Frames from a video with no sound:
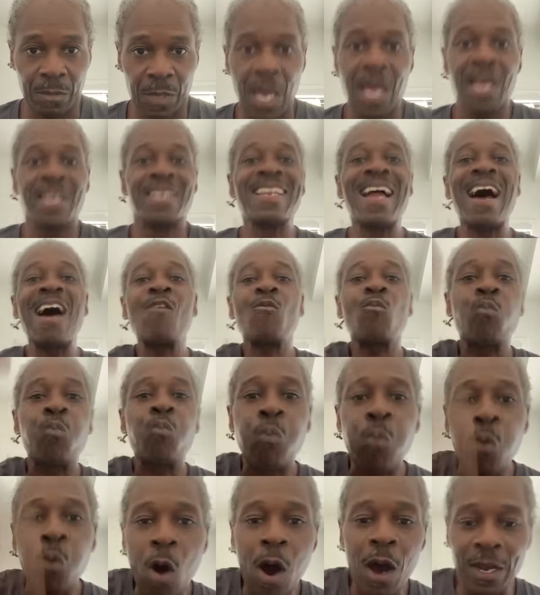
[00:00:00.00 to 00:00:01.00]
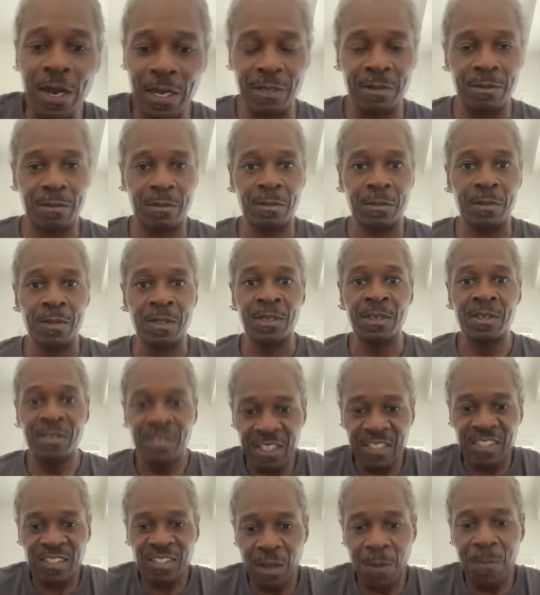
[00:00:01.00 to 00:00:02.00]
Not one did
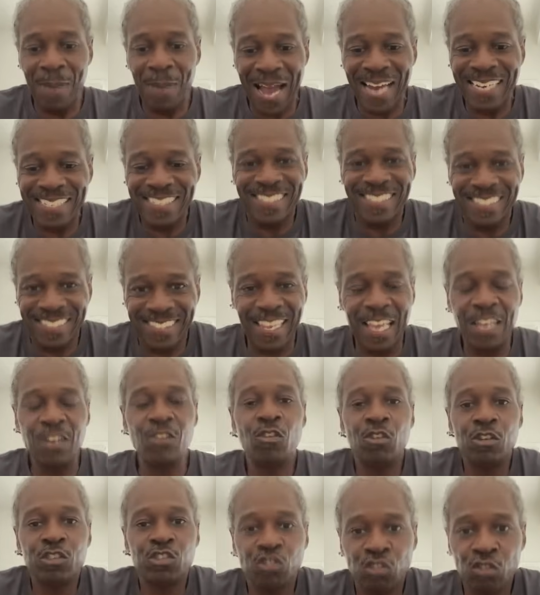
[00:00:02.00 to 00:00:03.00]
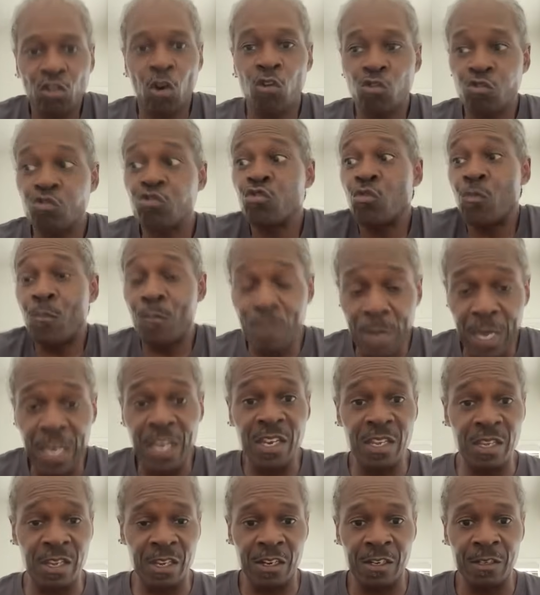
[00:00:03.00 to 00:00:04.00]
somebody sit on social
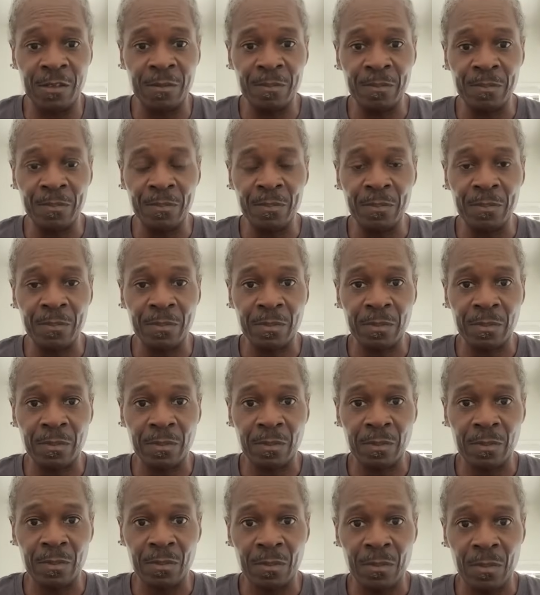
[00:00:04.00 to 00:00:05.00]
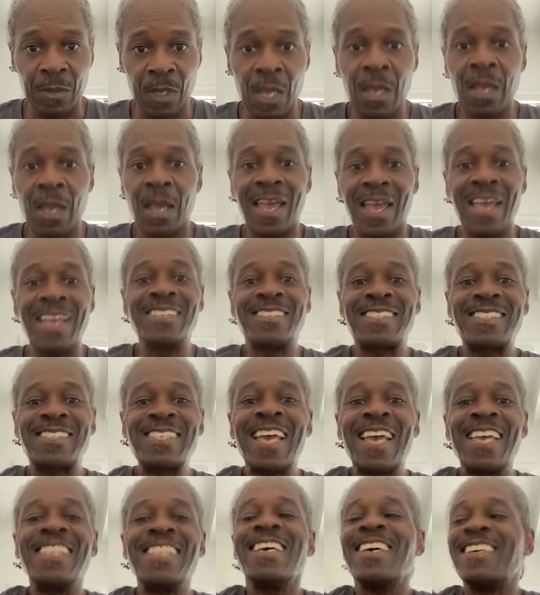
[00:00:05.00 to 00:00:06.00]
media and
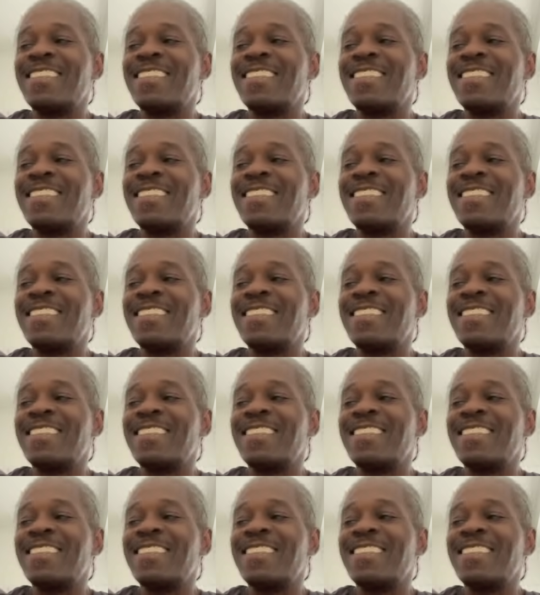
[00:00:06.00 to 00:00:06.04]
say